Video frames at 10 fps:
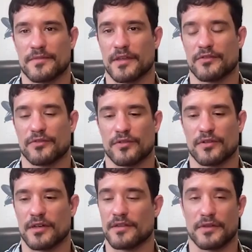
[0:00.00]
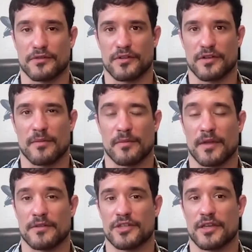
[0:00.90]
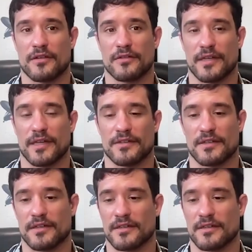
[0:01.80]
Thanks for coming by the channel and